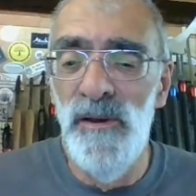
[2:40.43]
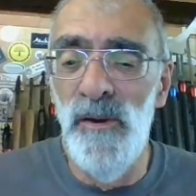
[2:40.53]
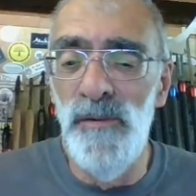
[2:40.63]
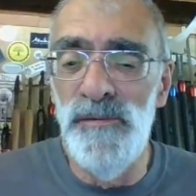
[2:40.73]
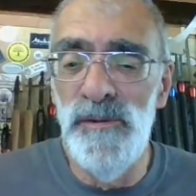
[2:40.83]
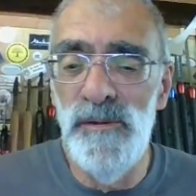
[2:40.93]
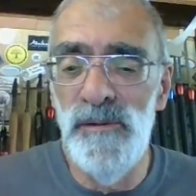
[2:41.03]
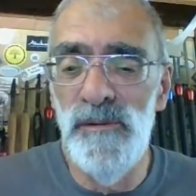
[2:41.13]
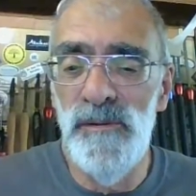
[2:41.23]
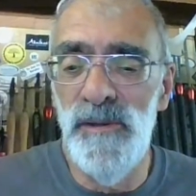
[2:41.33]
Hot,
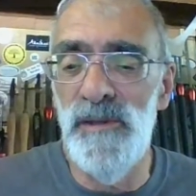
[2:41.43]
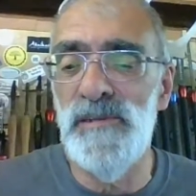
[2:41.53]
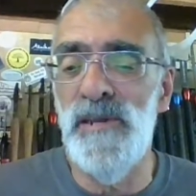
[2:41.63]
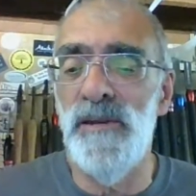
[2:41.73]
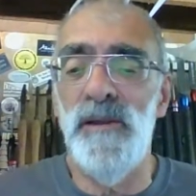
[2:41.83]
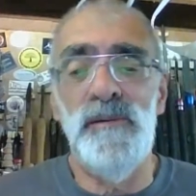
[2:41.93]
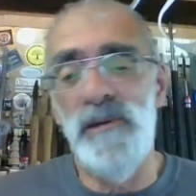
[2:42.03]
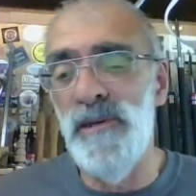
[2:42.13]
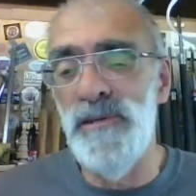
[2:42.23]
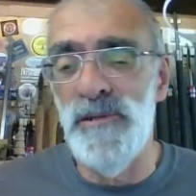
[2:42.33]
cut at
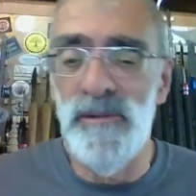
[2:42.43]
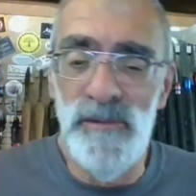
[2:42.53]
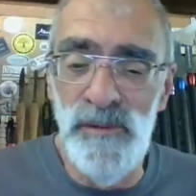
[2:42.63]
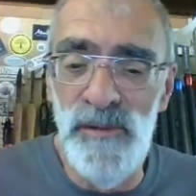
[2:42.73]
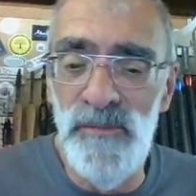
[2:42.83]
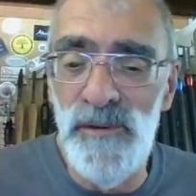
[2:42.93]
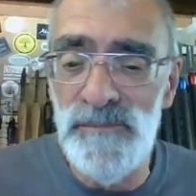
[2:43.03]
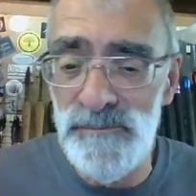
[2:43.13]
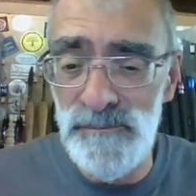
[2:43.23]
leisure, good evening.